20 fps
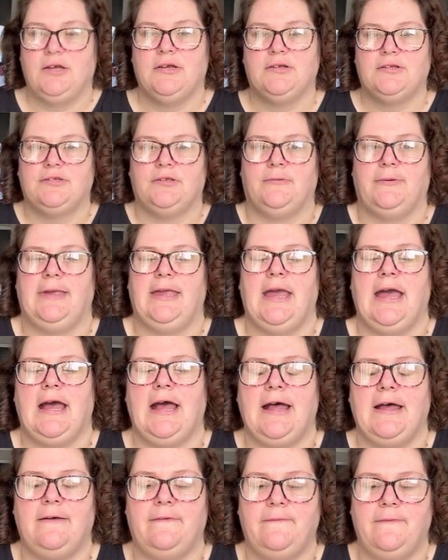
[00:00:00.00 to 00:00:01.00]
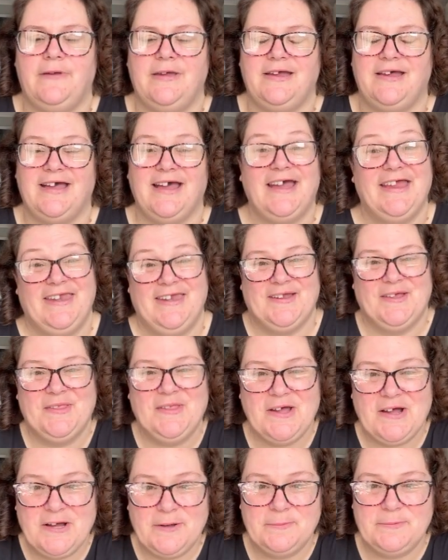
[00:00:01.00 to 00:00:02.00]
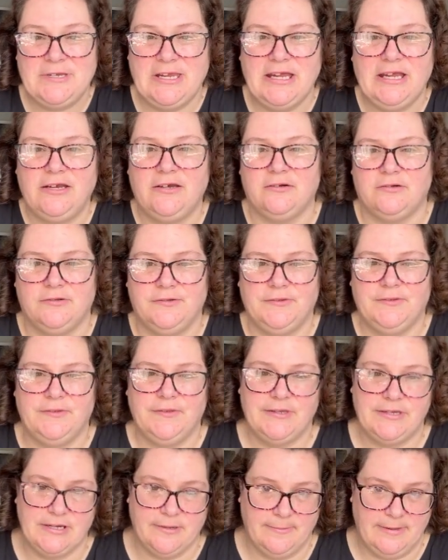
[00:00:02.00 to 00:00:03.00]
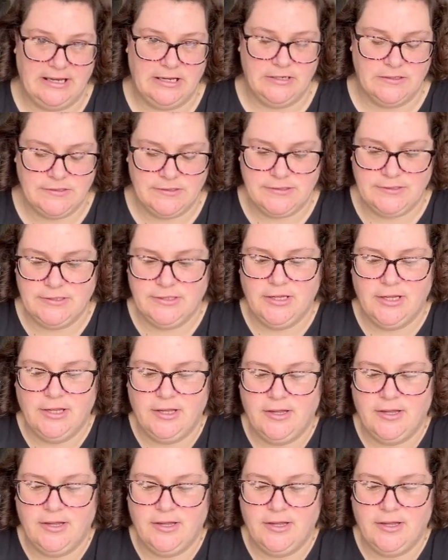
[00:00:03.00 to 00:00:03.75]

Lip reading: So we have another update on the dummies.